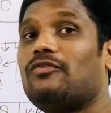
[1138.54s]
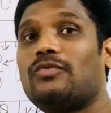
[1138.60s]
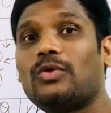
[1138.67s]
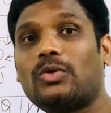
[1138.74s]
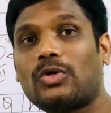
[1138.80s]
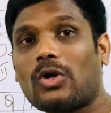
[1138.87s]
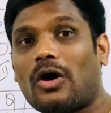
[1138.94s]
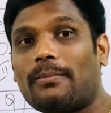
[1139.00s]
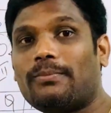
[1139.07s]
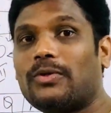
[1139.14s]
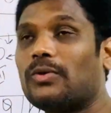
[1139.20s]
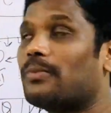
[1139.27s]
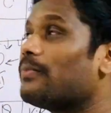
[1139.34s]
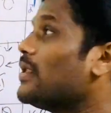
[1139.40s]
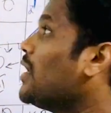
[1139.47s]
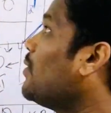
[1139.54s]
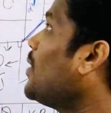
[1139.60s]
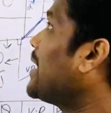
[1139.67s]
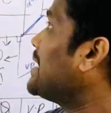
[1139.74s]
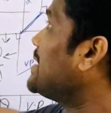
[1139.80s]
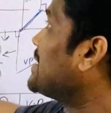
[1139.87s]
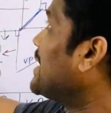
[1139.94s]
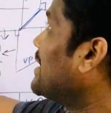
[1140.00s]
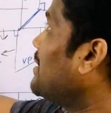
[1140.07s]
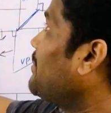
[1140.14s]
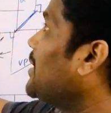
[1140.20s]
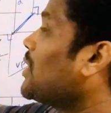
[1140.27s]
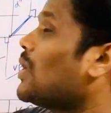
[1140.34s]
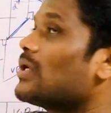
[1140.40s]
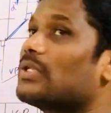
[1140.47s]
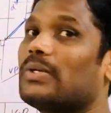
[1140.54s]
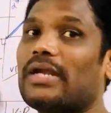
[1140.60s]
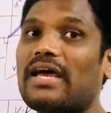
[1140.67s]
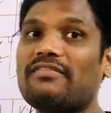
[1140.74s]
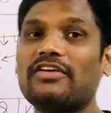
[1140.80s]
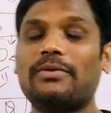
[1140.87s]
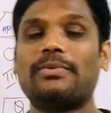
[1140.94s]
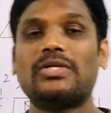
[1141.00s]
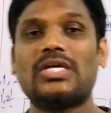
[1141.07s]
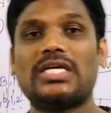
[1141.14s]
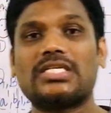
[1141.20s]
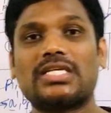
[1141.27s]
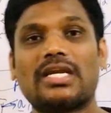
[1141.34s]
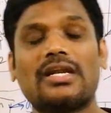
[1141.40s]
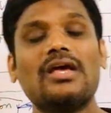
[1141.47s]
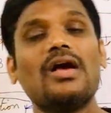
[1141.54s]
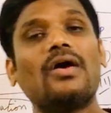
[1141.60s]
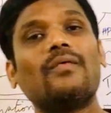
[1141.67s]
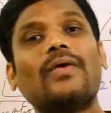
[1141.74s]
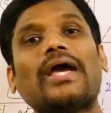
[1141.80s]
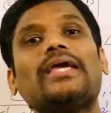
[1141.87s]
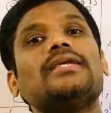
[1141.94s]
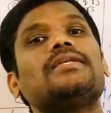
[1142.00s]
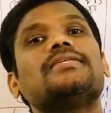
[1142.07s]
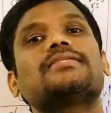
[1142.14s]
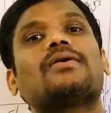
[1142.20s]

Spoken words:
view, top view, what is nothing but orthographic projection, why it is